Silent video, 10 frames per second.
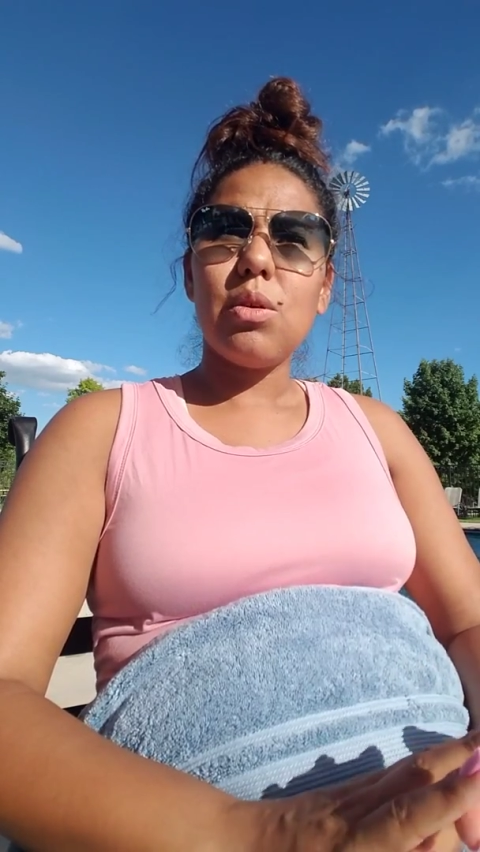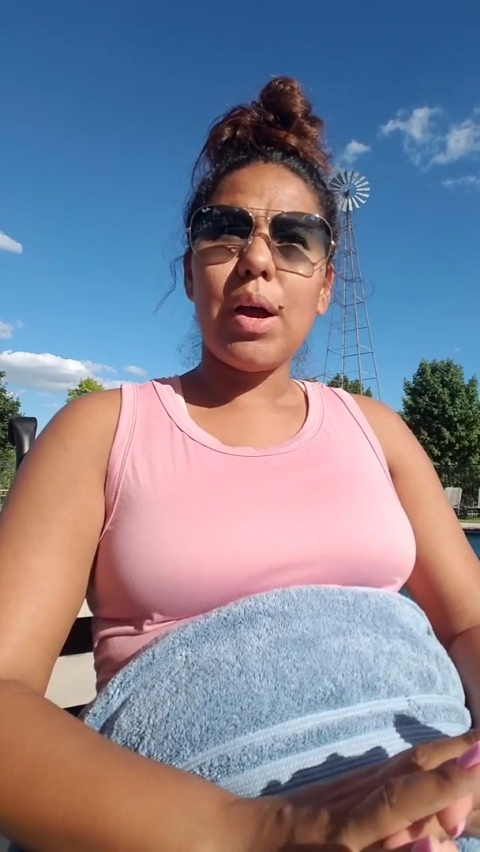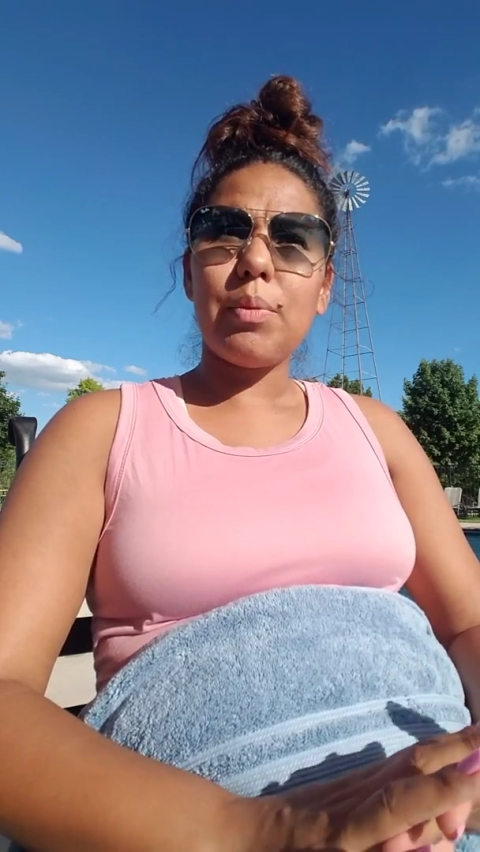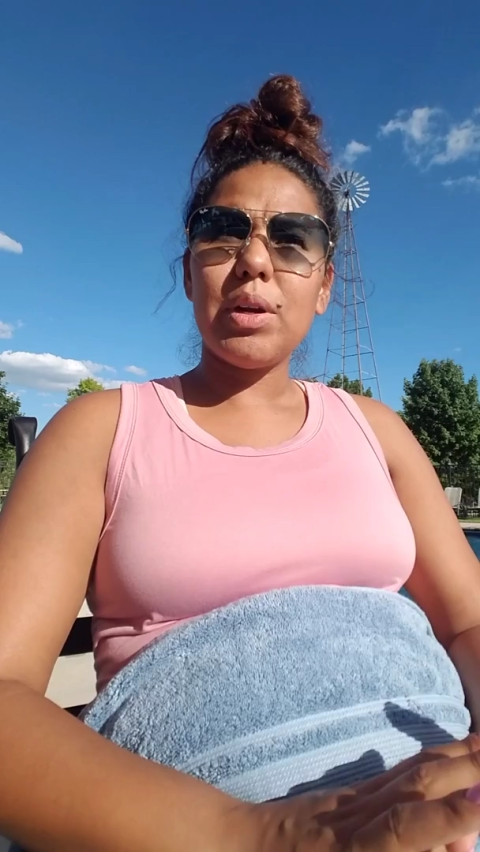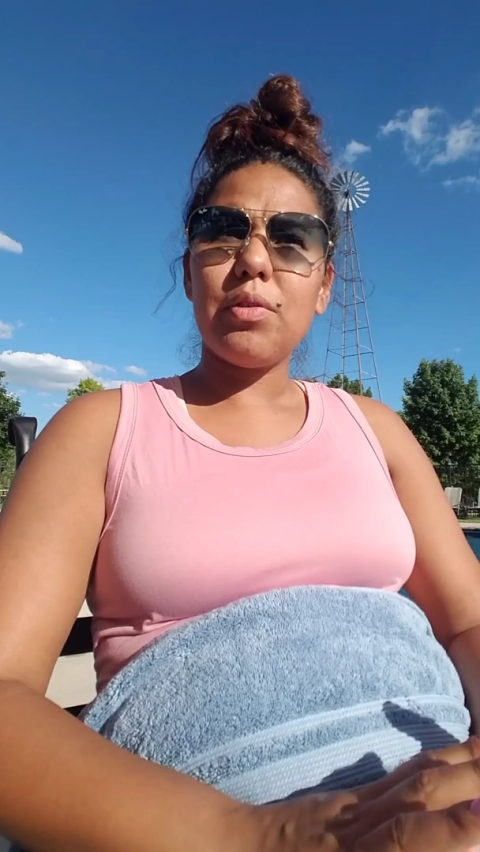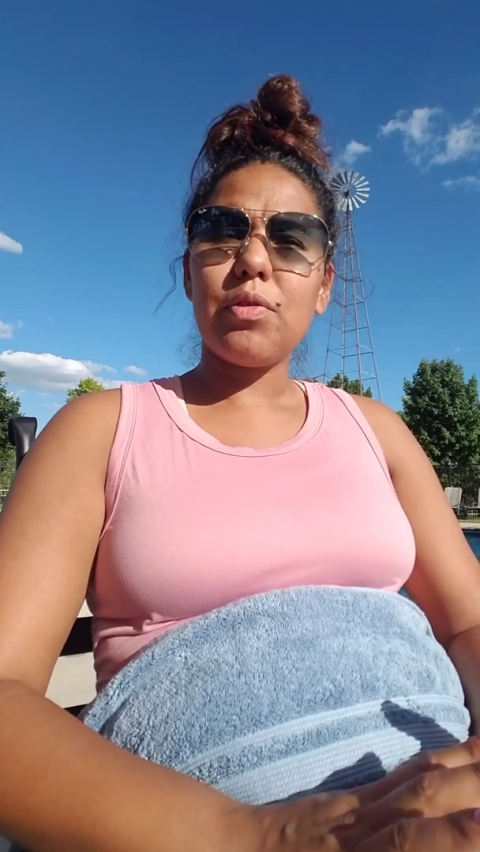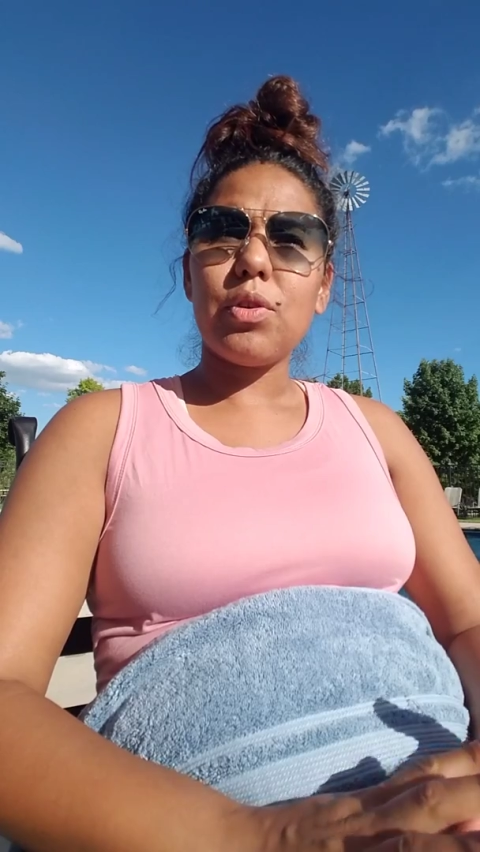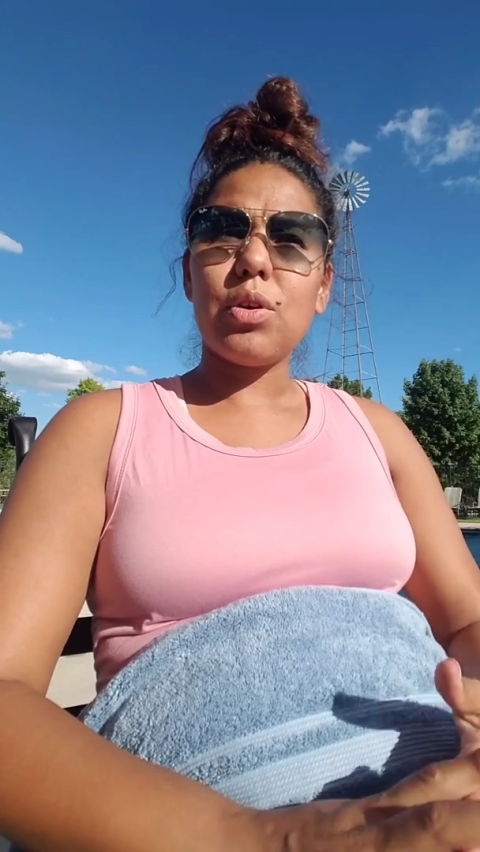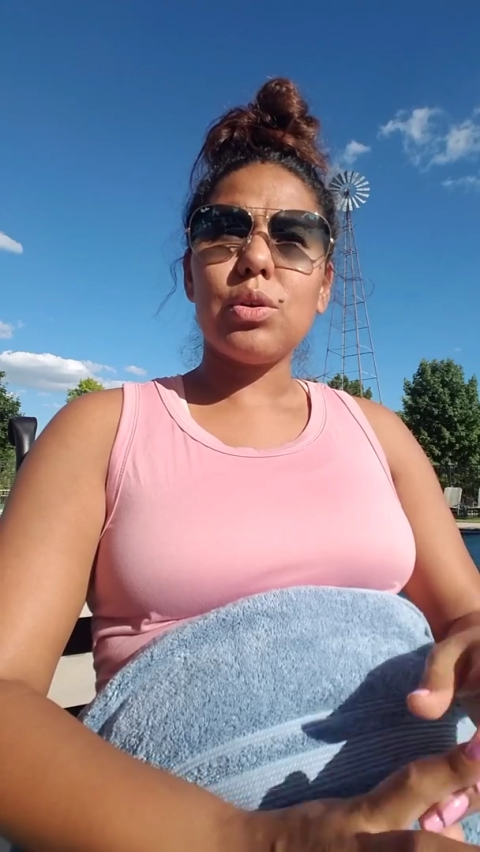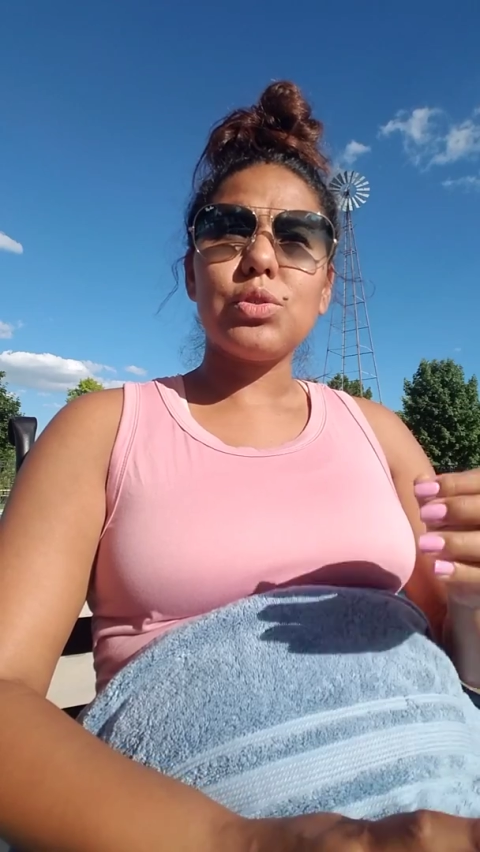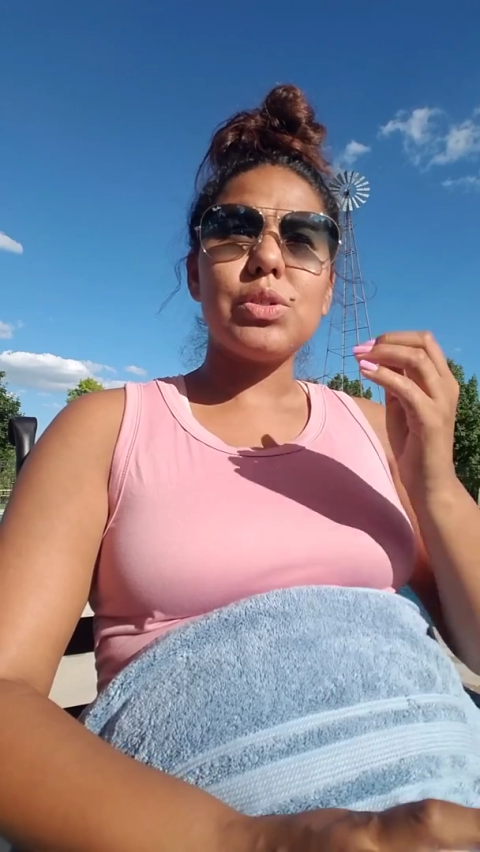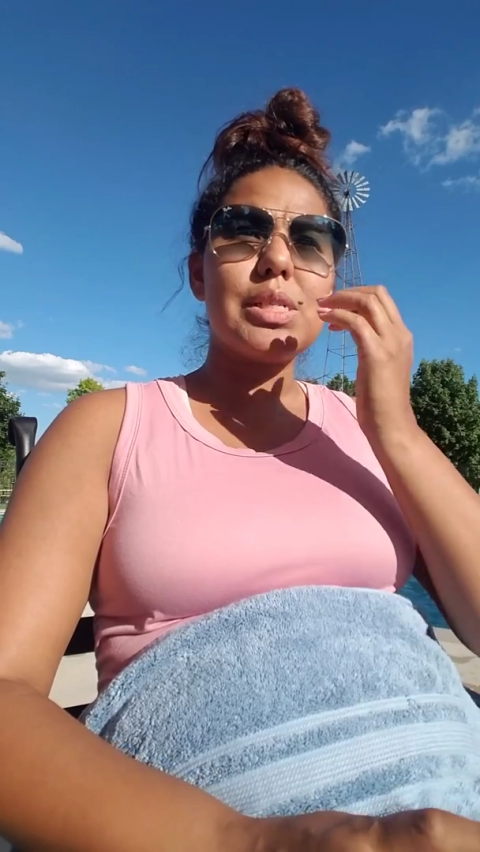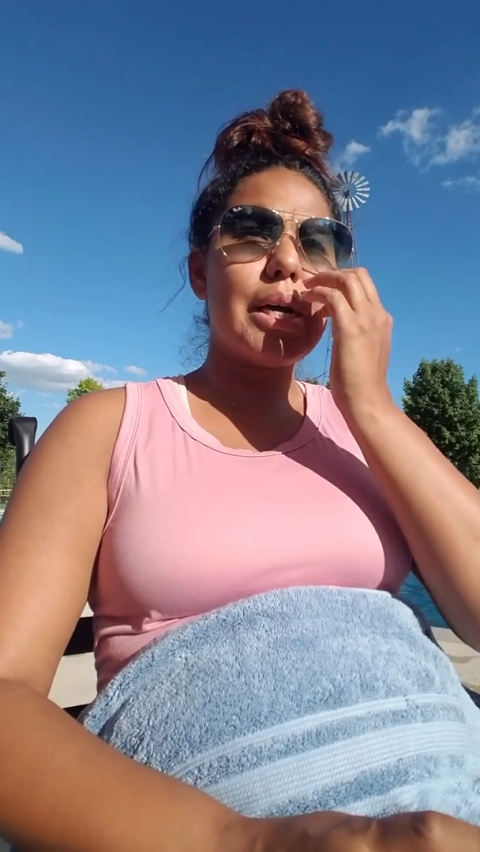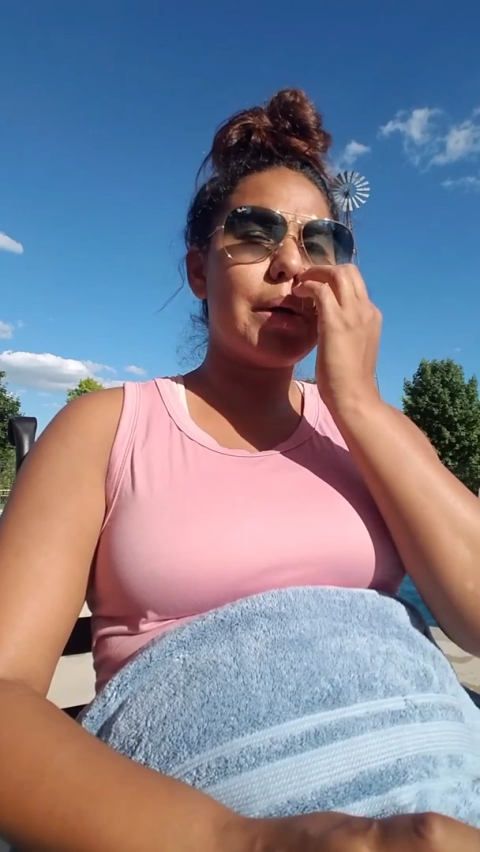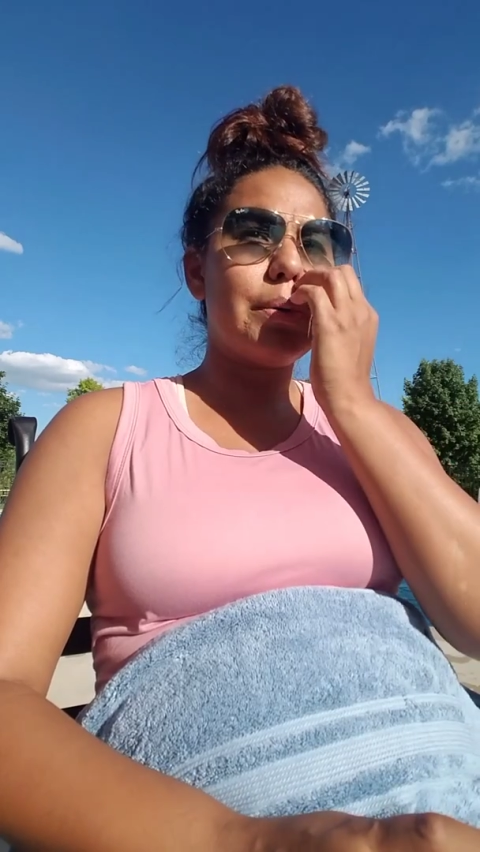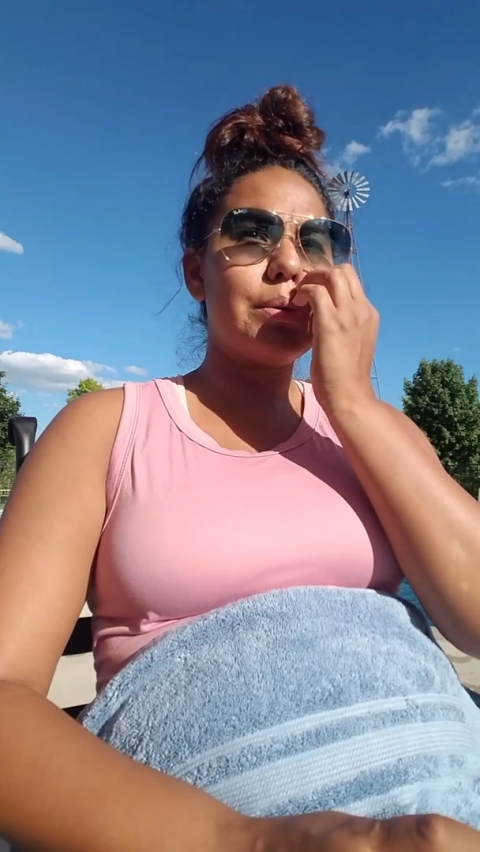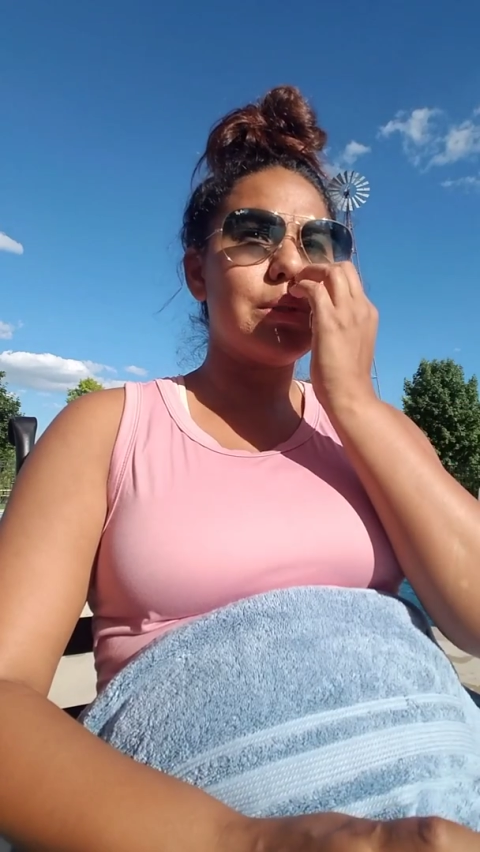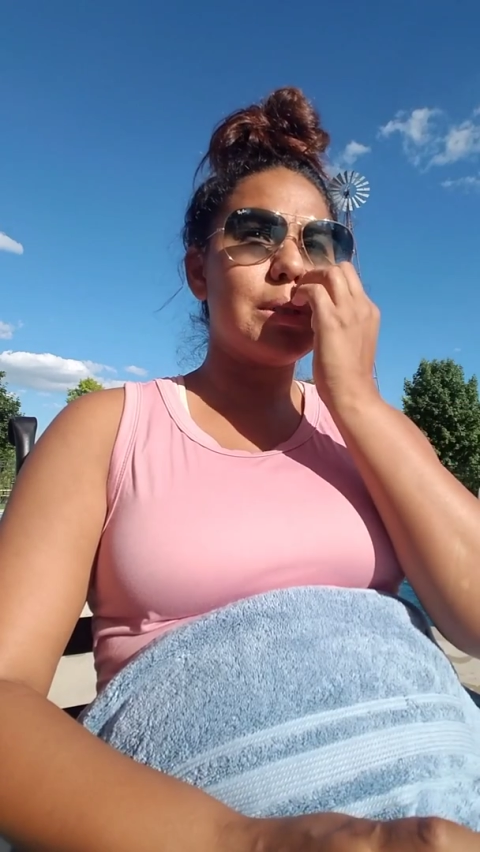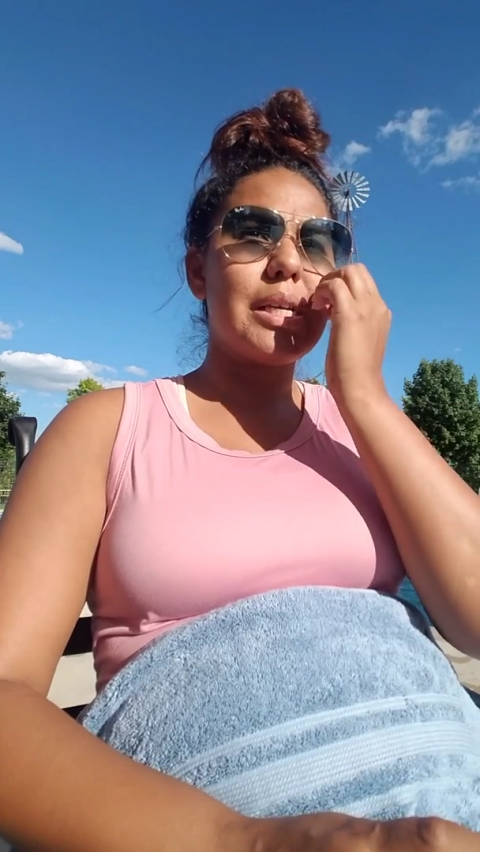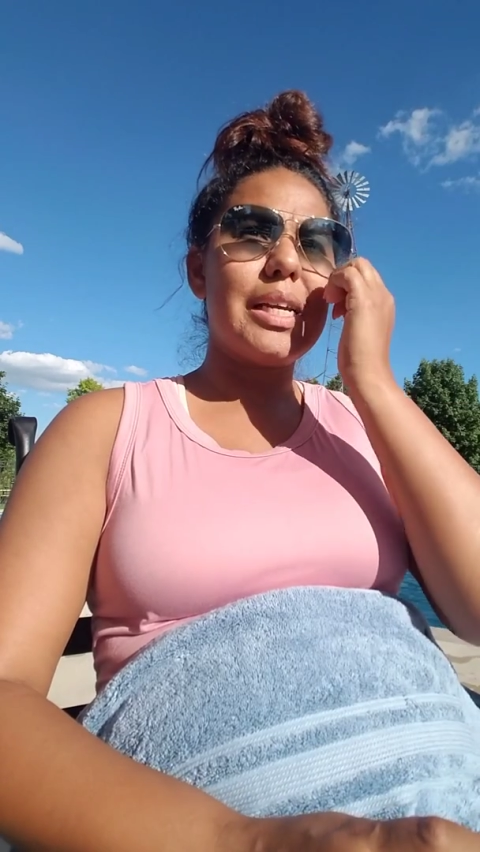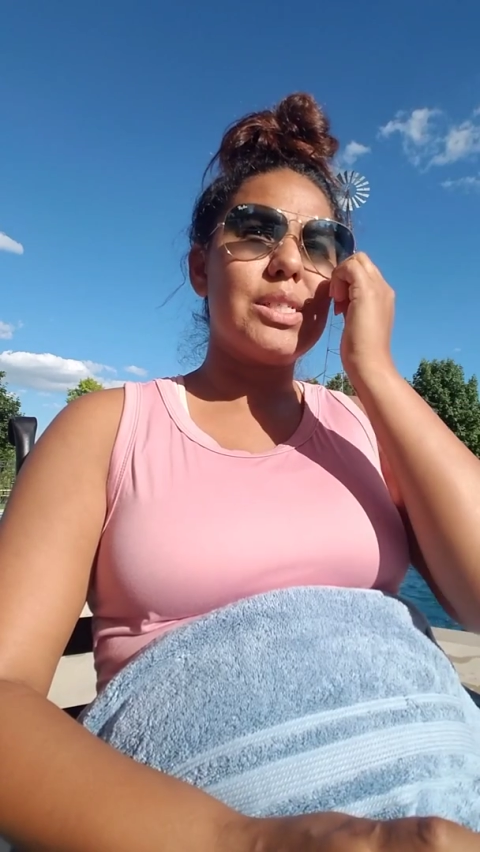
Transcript: I went in for an ultrasound